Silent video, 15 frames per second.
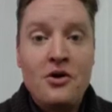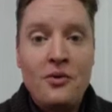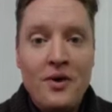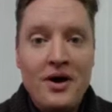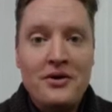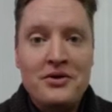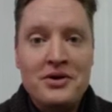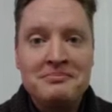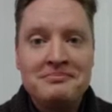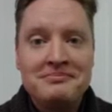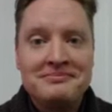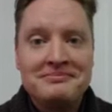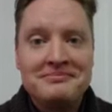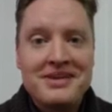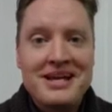Welcome.
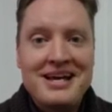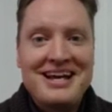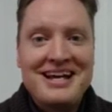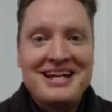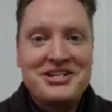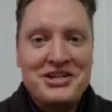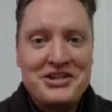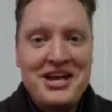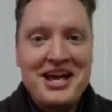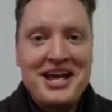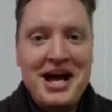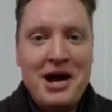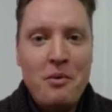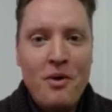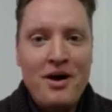Today
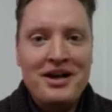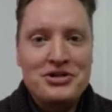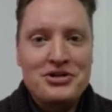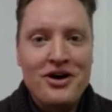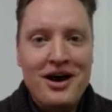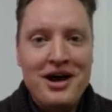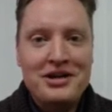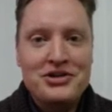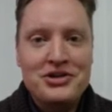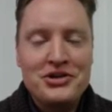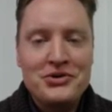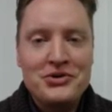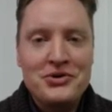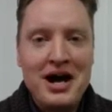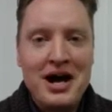I want to talk to
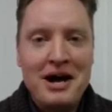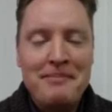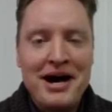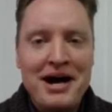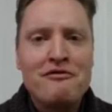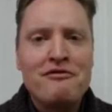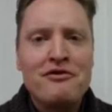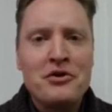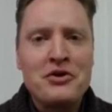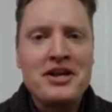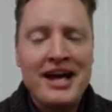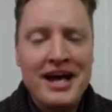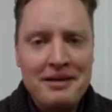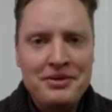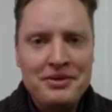you about
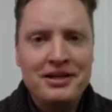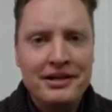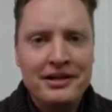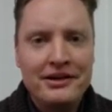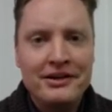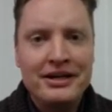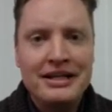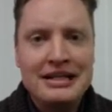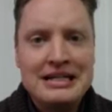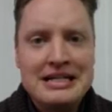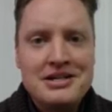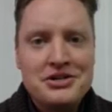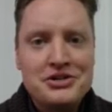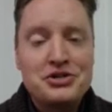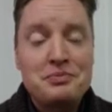vocabulary,
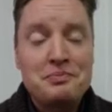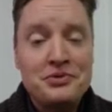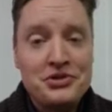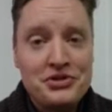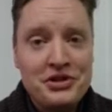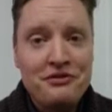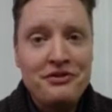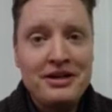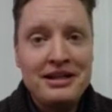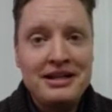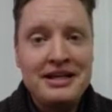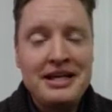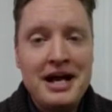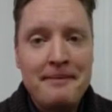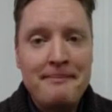
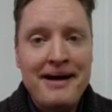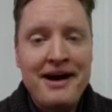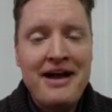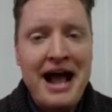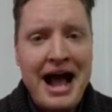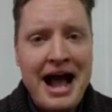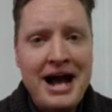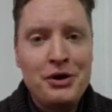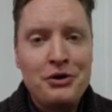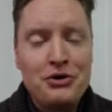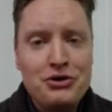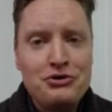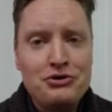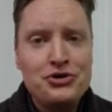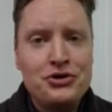specifically about how
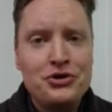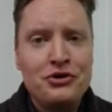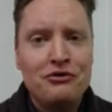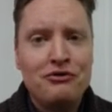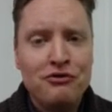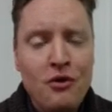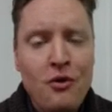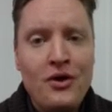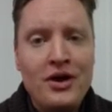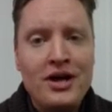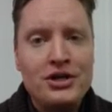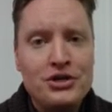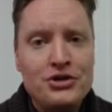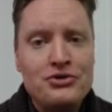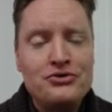you should
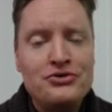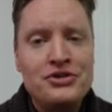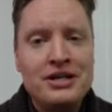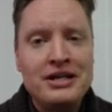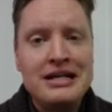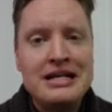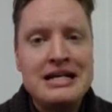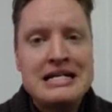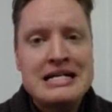avoid using